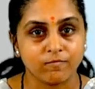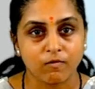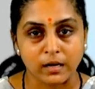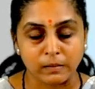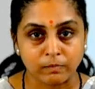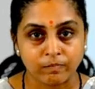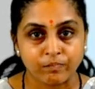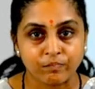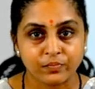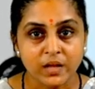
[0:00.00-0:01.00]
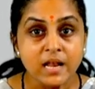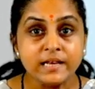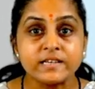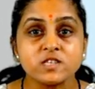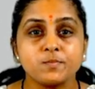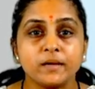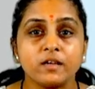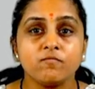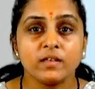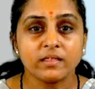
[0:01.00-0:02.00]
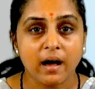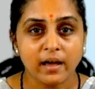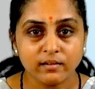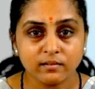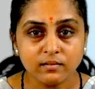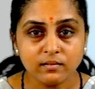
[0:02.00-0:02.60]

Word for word: one. Let us begin with iron.